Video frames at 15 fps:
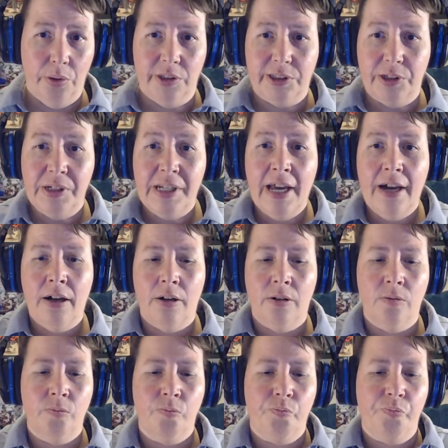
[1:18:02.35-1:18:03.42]
So
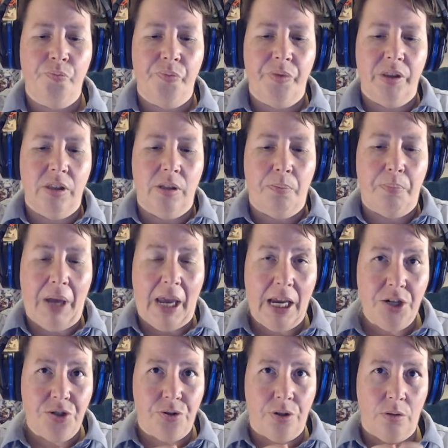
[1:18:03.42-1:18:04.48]
now the
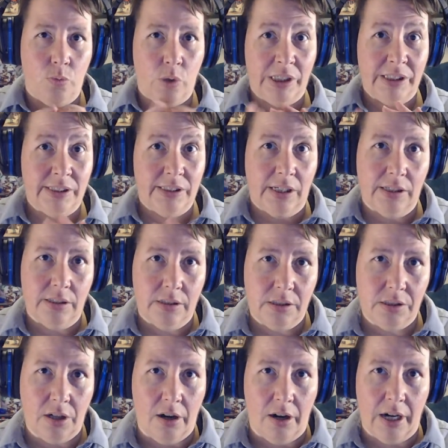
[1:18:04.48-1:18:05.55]
patron wants that
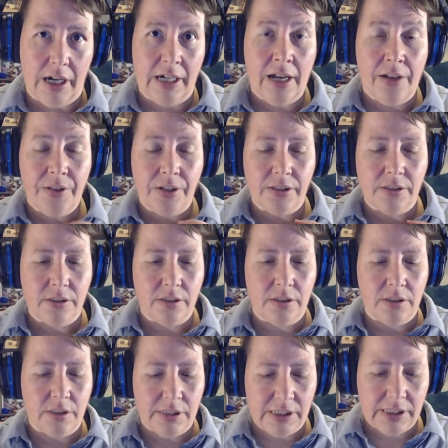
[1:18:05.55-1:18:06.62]
star, and now that
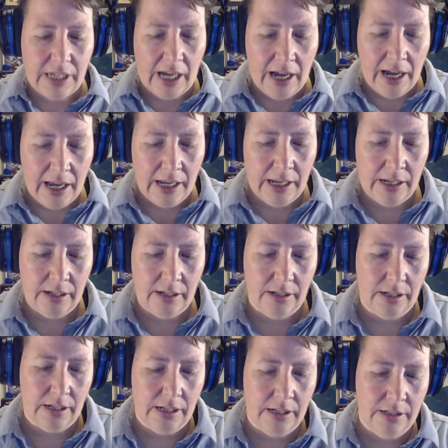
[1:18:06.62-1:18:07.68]
Sky
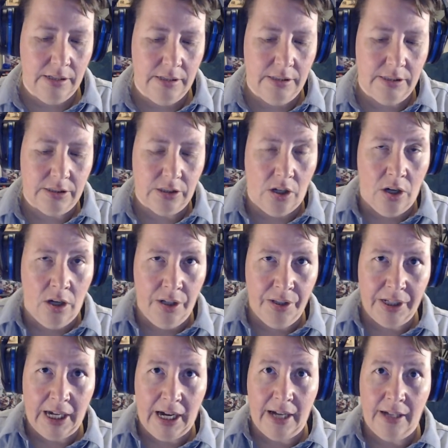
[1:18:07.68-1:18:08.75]
is on
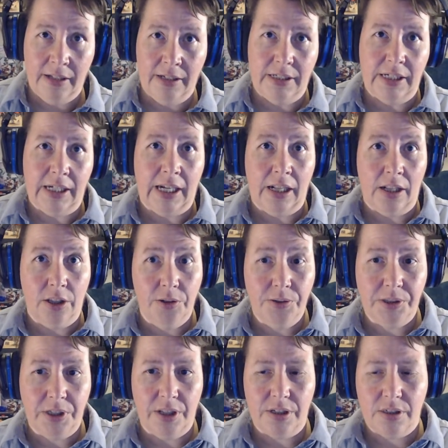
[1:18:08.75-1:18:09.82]
the island and getting
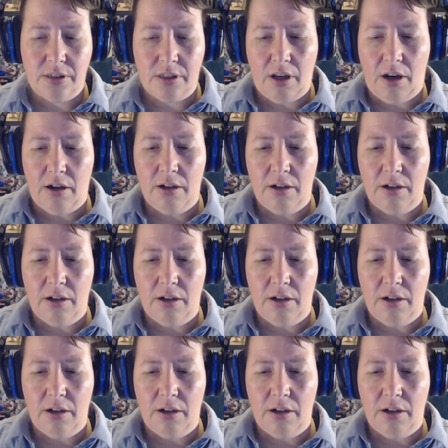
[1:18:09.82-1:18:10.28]
closer to the star,